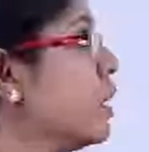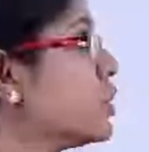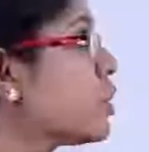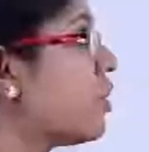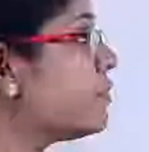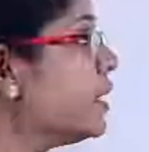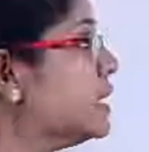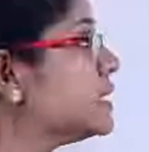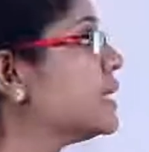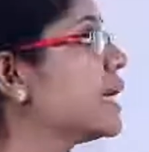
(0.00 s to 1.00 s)
software
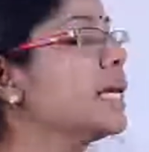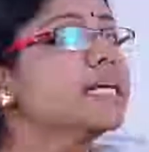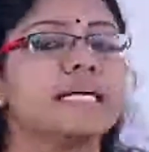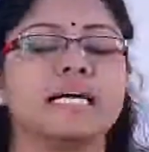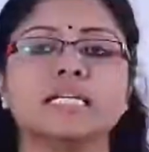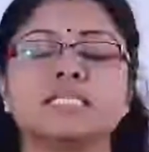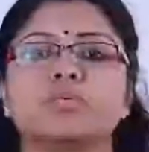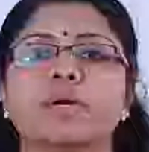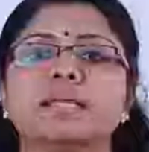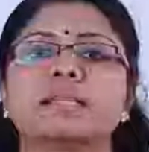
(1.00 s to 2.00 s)
engineering deals
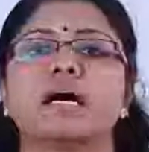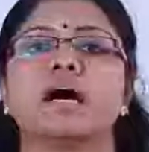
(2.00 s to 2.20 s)
with